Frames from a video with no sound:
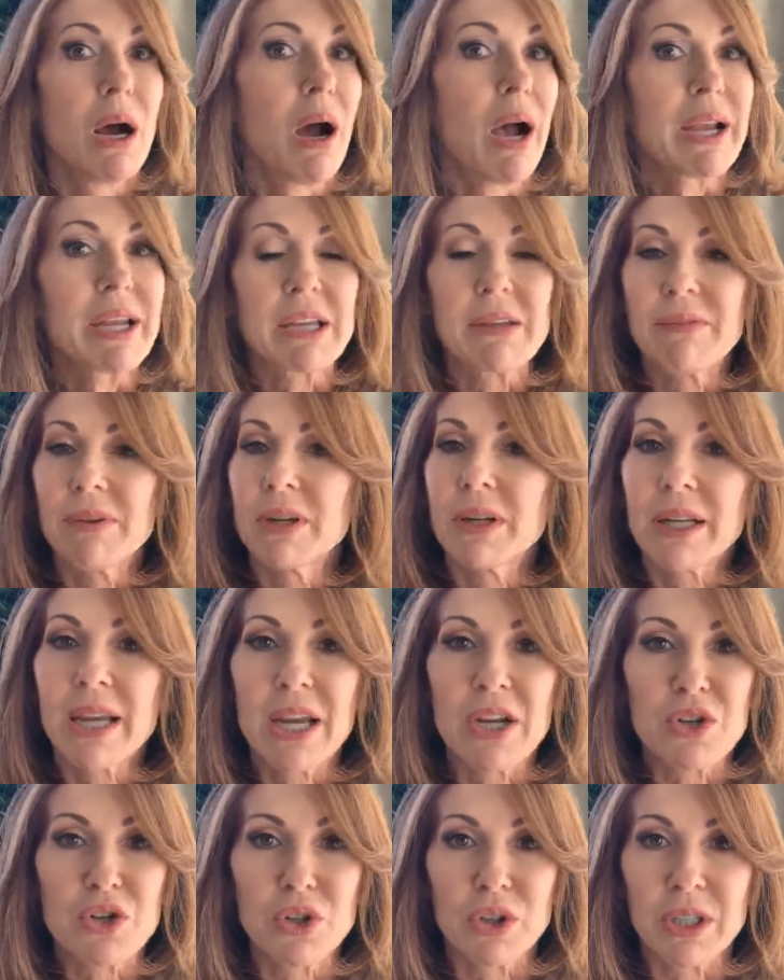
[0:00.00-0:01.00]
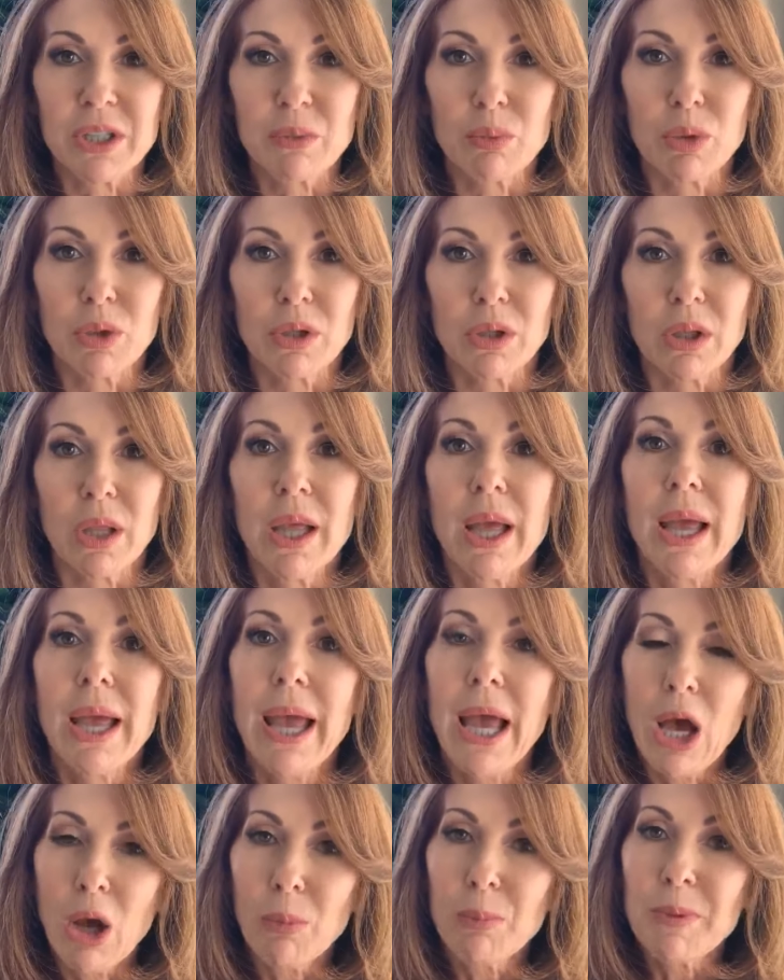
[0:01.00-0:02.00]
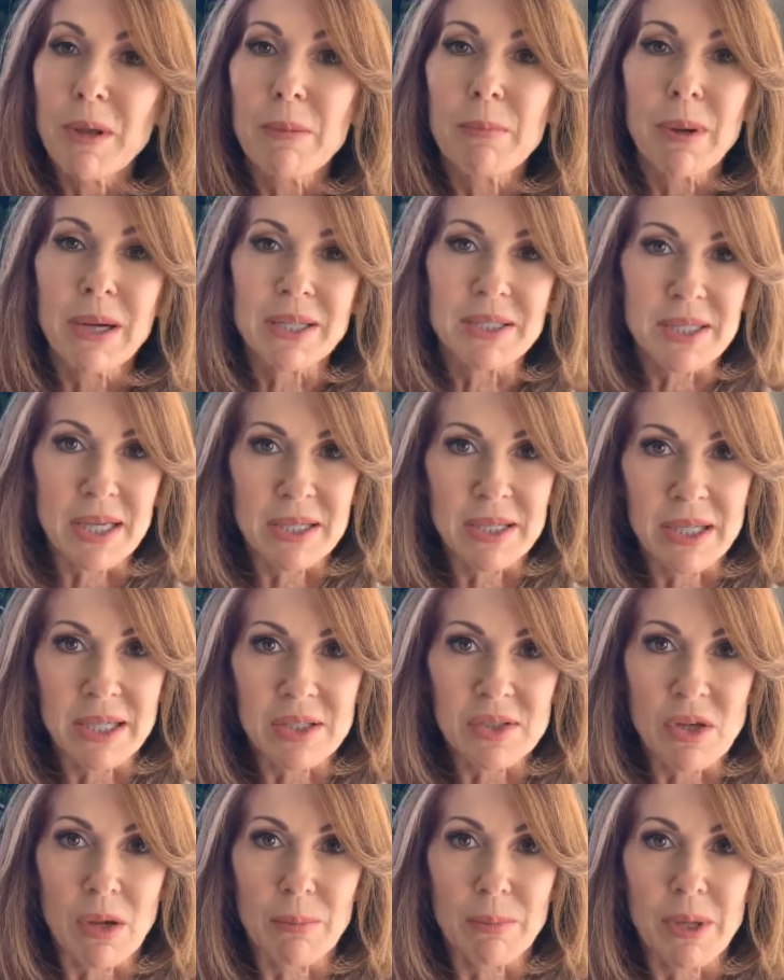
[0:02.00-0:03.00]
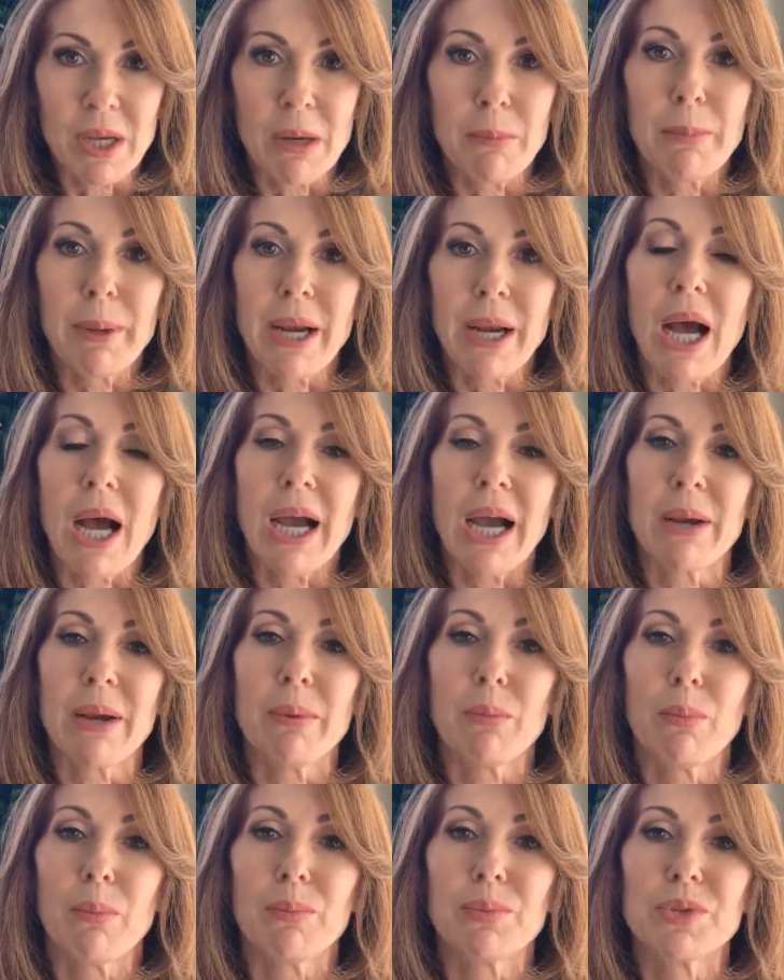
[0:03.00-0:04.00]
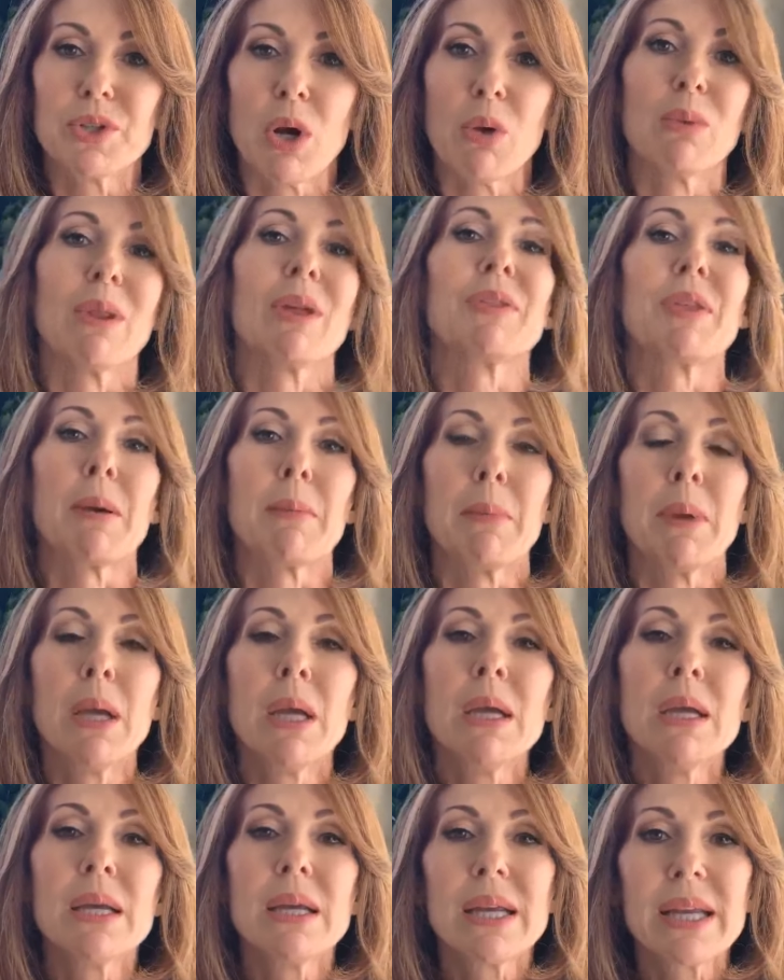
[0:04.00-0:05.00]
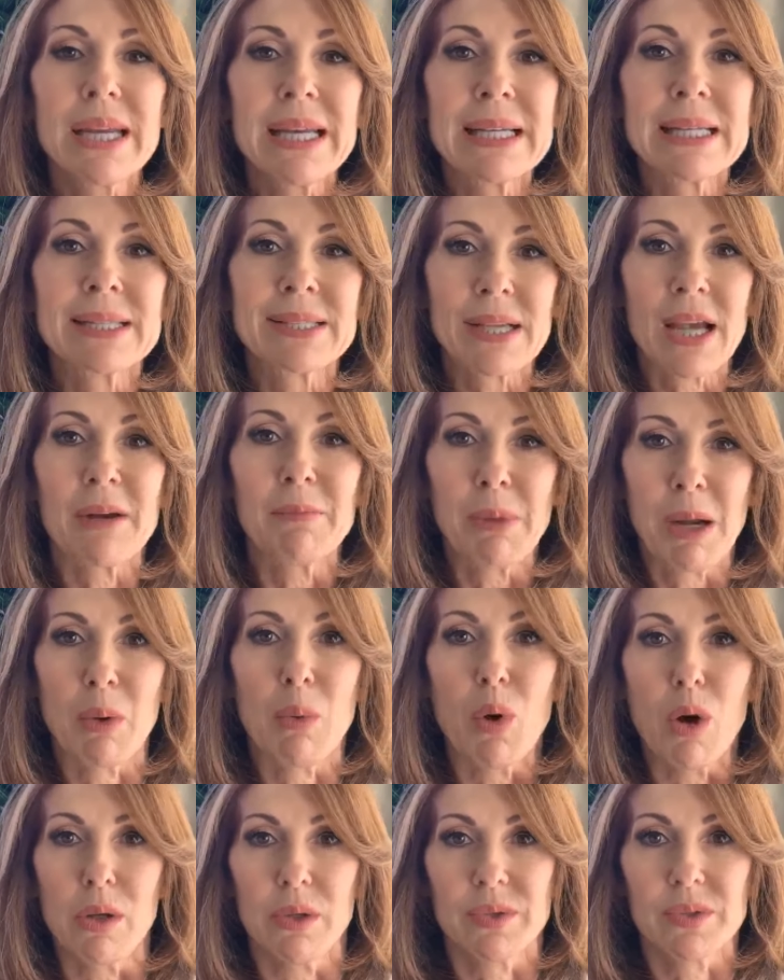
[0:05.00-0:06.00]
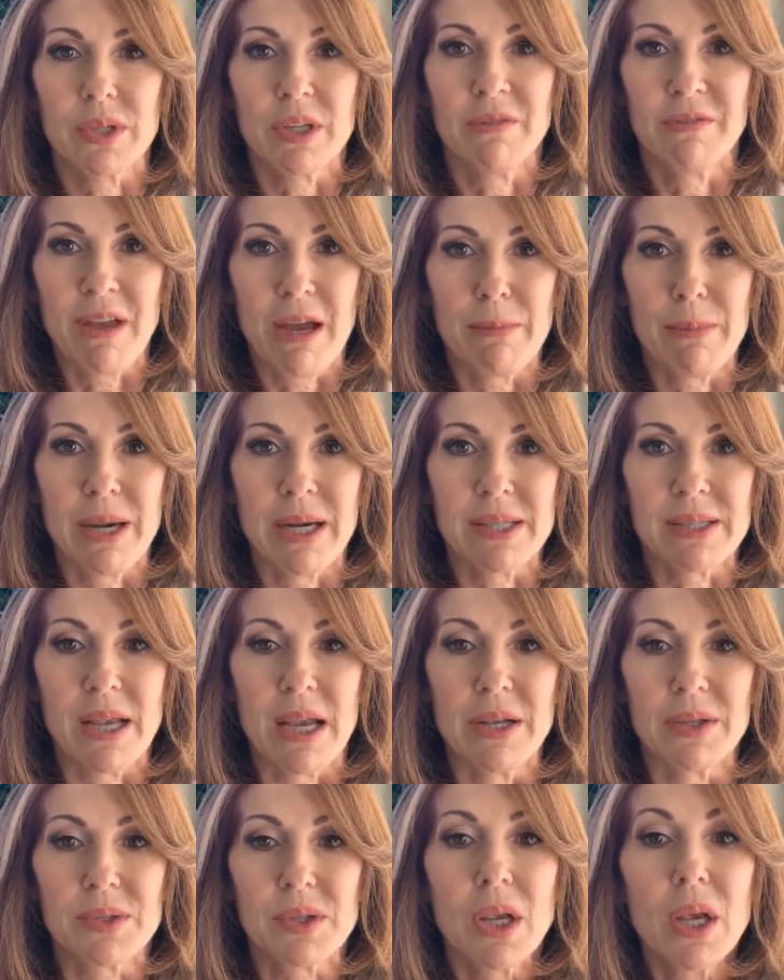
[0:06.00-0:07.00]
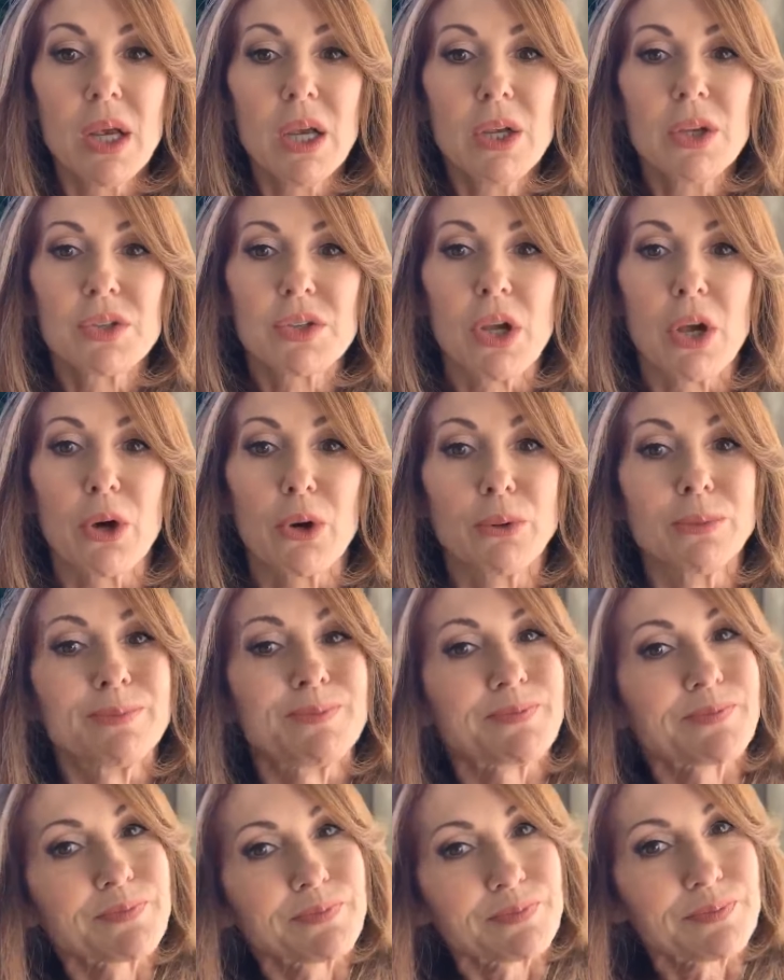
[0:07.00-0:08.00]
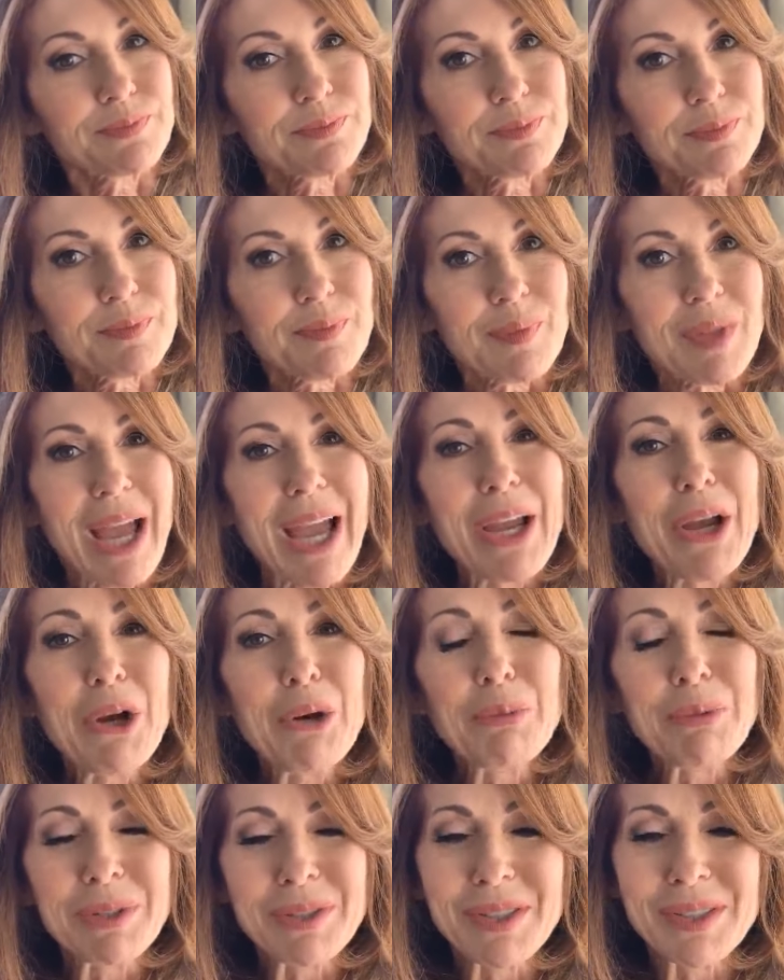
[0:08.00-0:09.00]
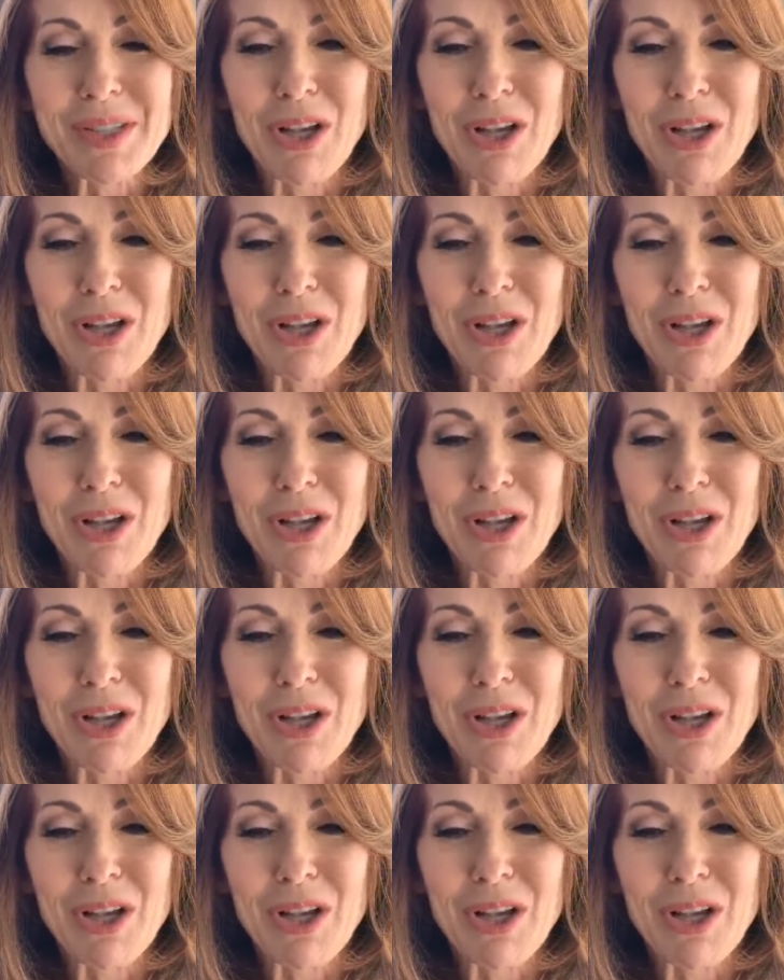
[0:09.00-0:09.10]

I even occasionally will help them by sending something, but I don't let them inside my walls, if that makes sense. So I hope this is